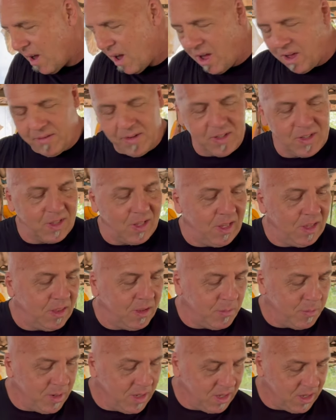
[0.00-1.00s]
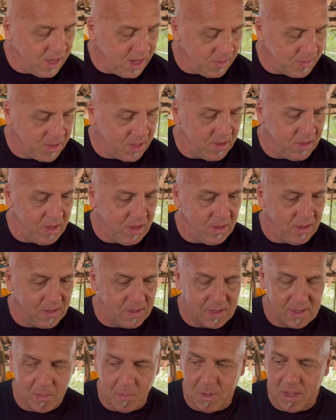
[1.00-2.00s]
Obviously, they're being kept in
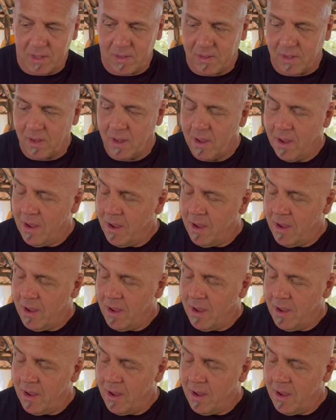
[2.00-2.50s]
these cement